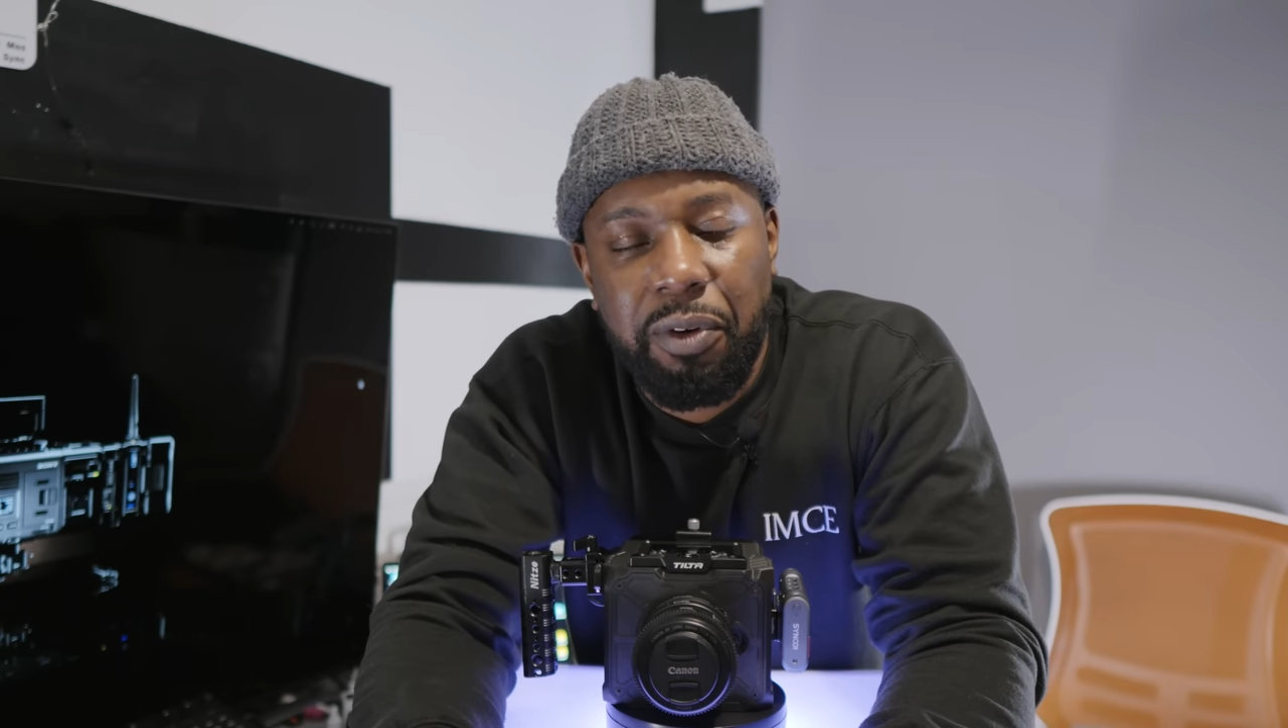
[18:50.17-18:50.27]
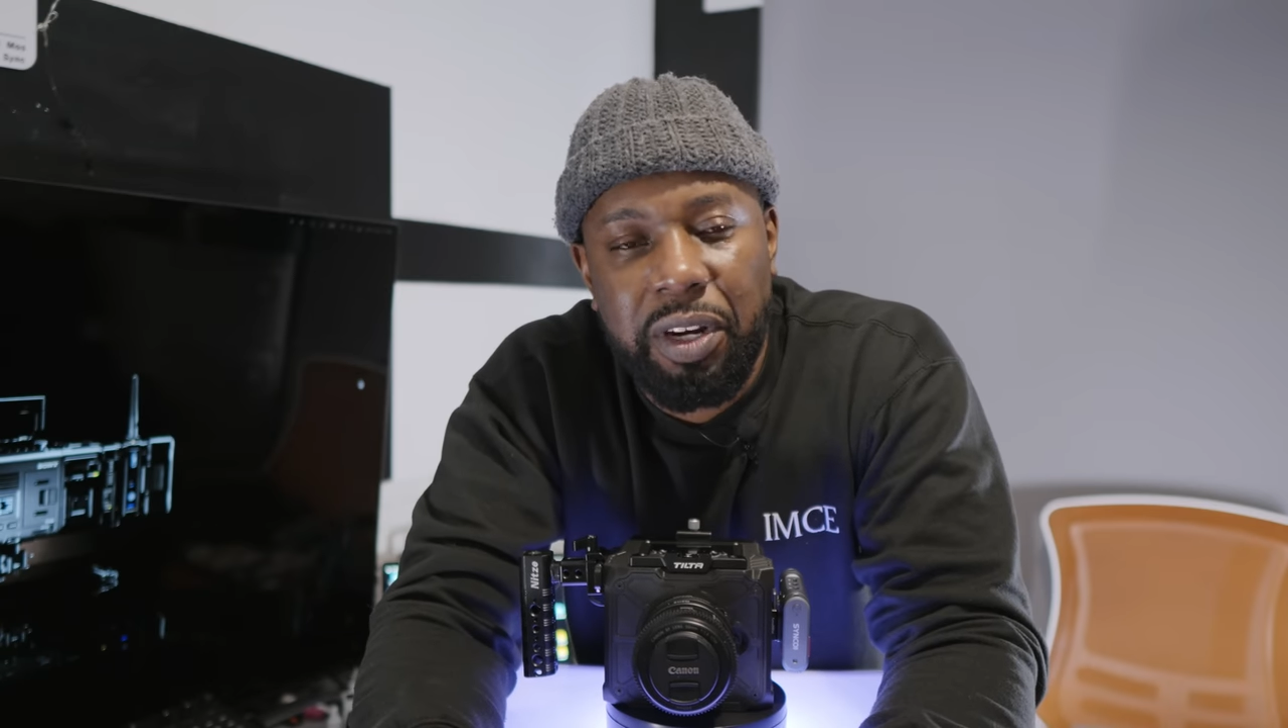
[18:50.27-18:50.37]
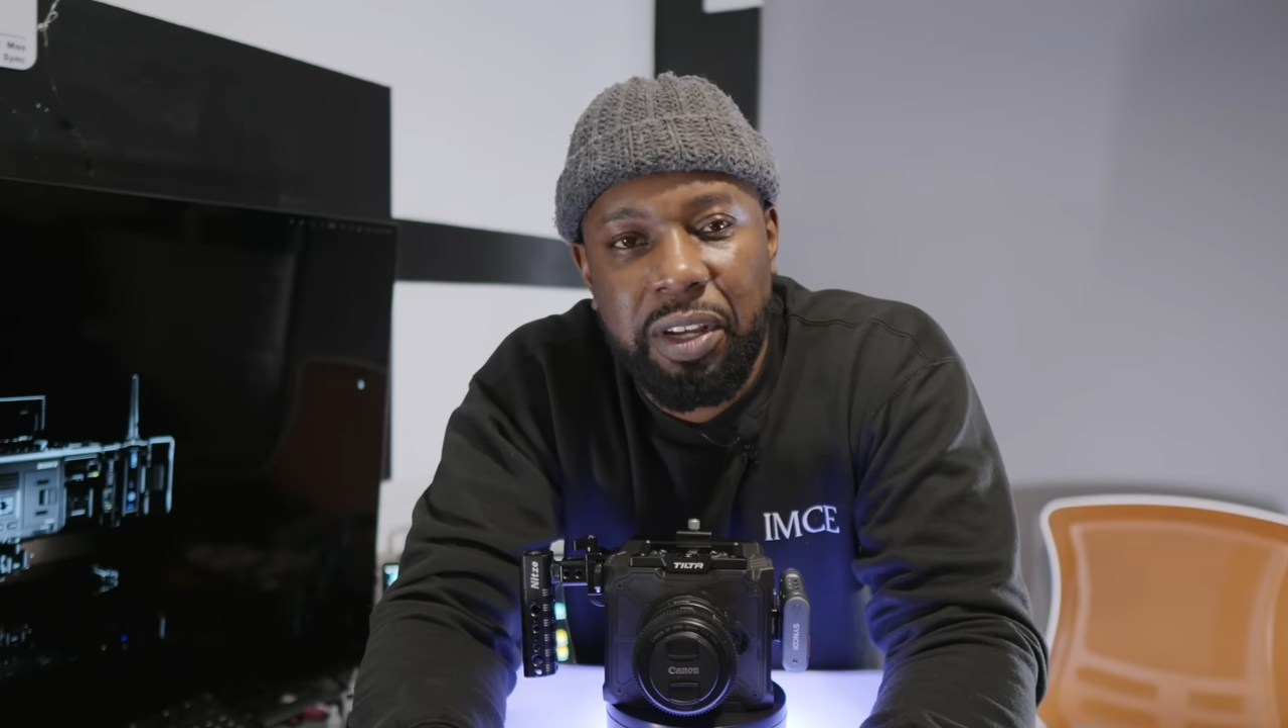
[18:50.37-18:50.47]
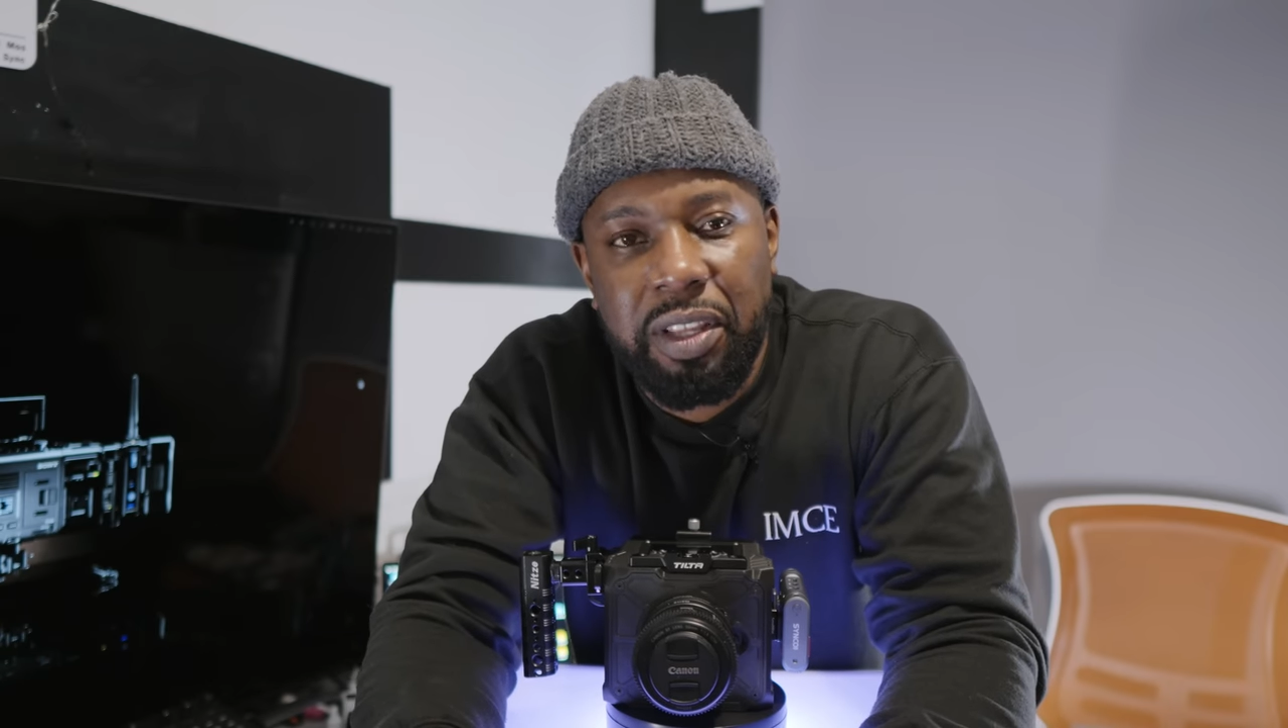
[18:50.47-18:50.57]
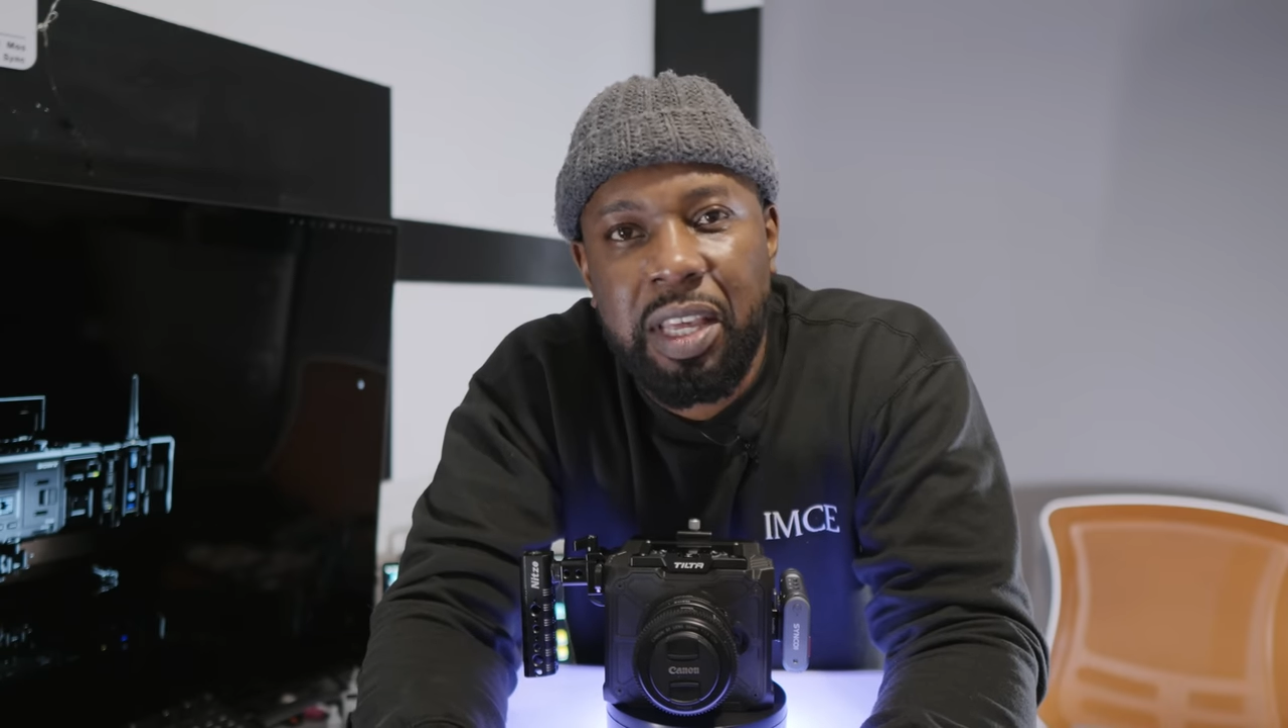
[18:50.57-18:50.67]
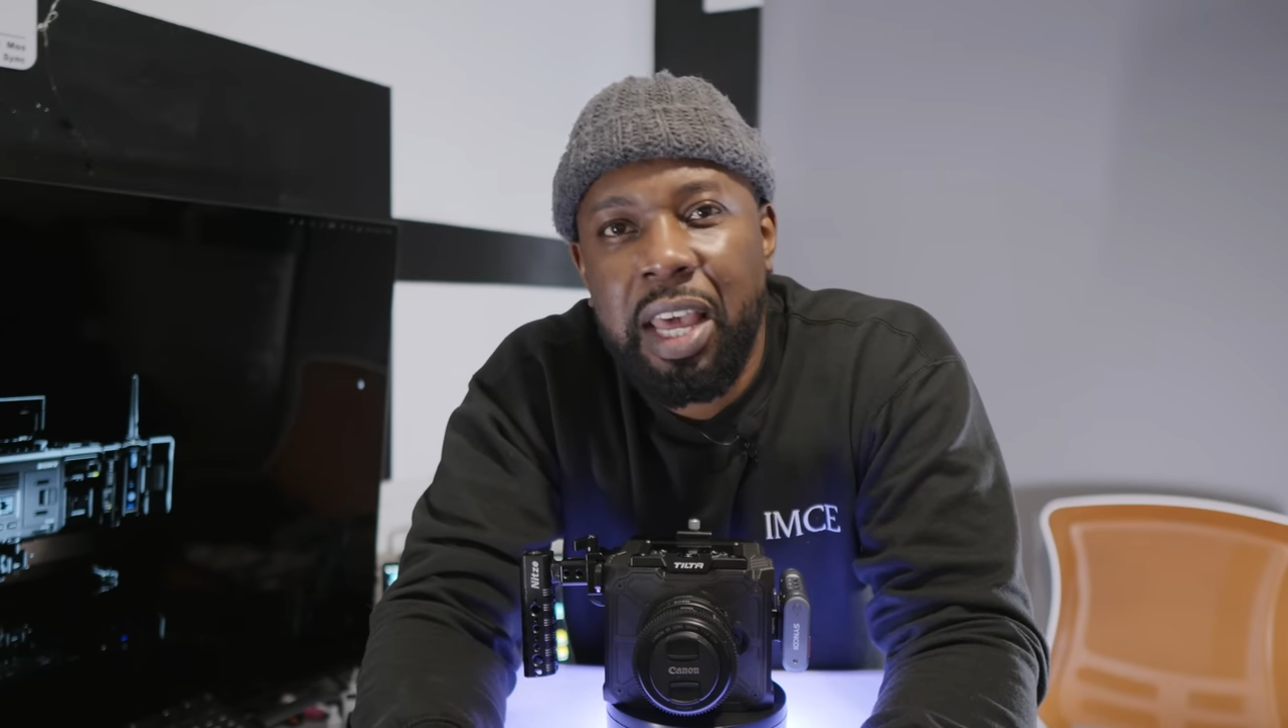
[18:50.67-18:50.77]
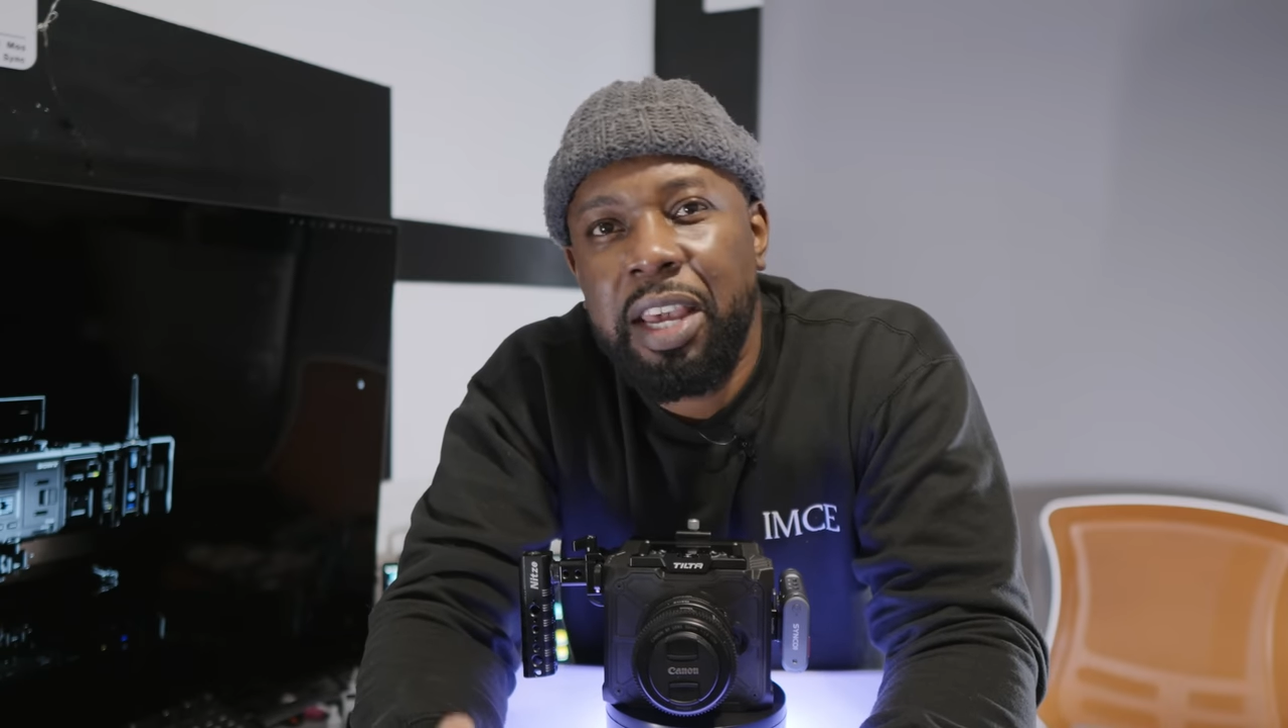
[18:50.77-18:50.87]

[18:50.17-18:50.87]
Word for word: printers.